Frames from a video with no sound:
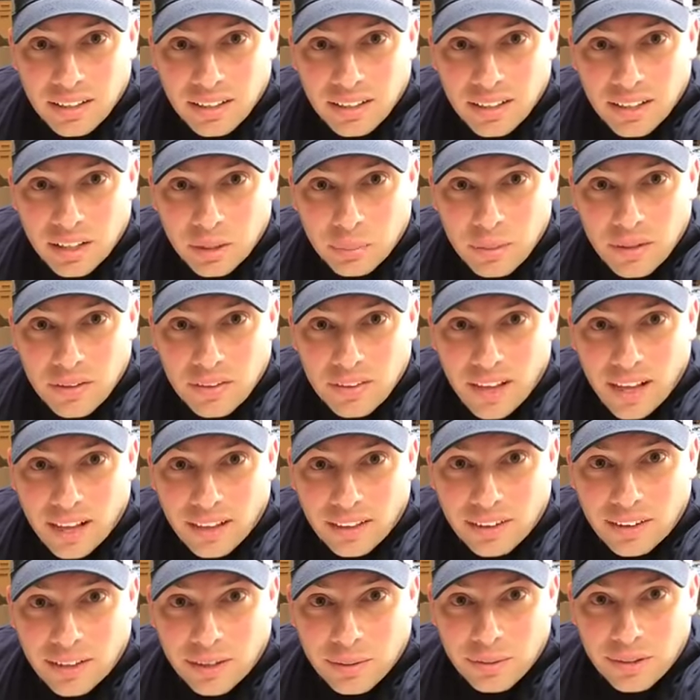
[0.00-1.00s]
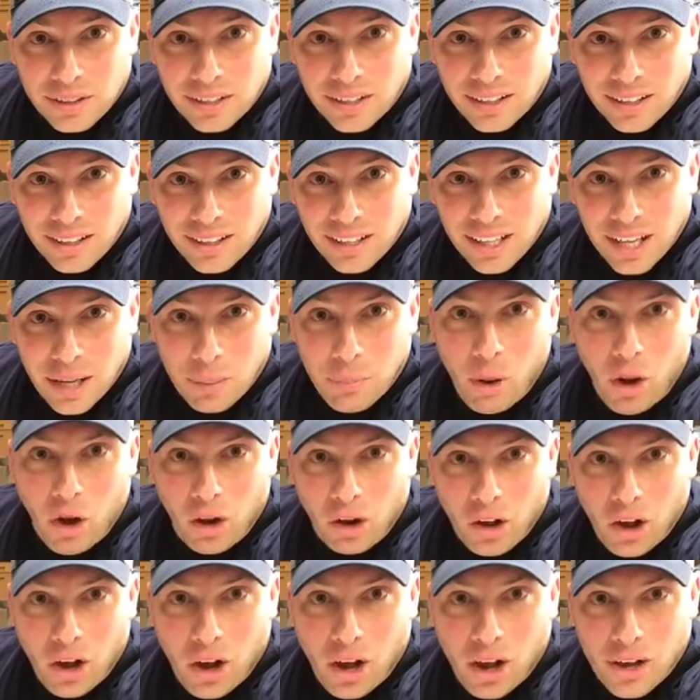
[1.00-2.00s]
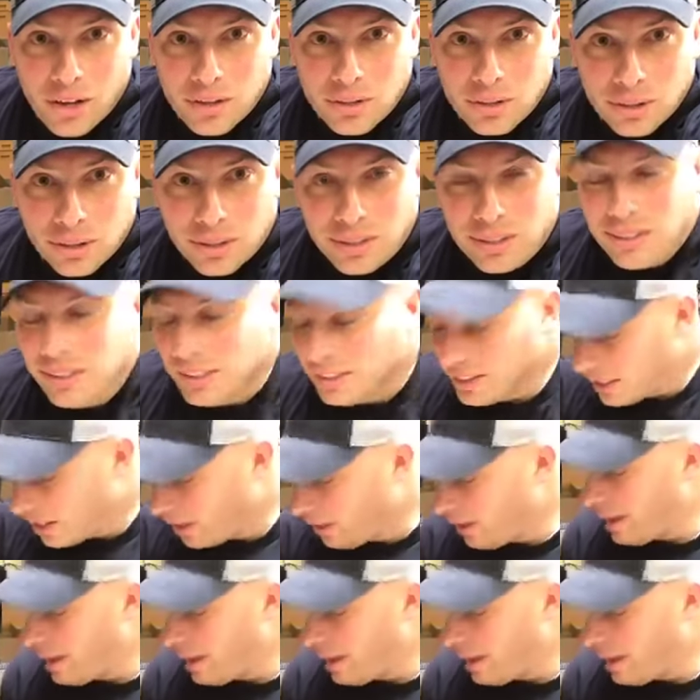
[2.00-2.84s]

It'll be that long. Come on, guys. All